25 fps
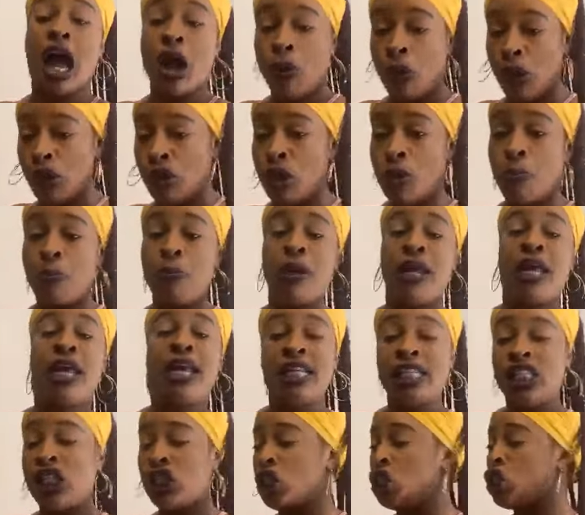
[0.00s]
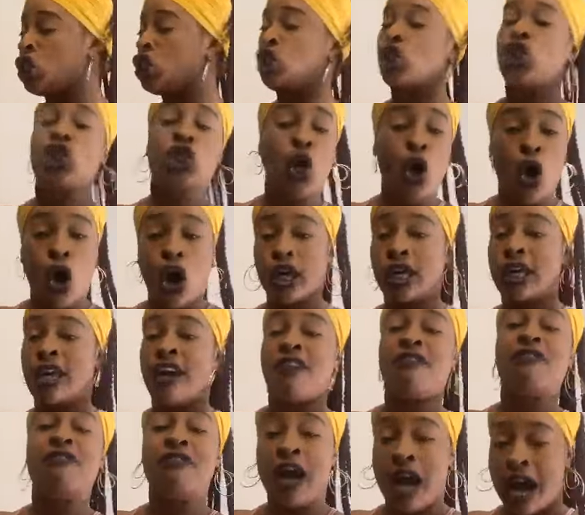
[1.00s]
I want you to please
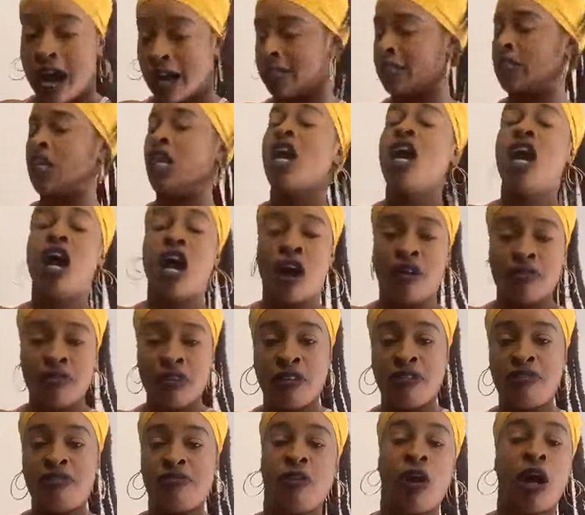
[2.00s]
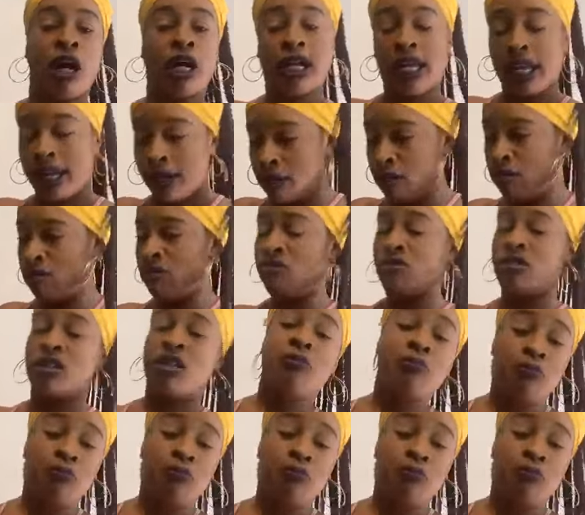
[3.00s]
talk your facts of the fucking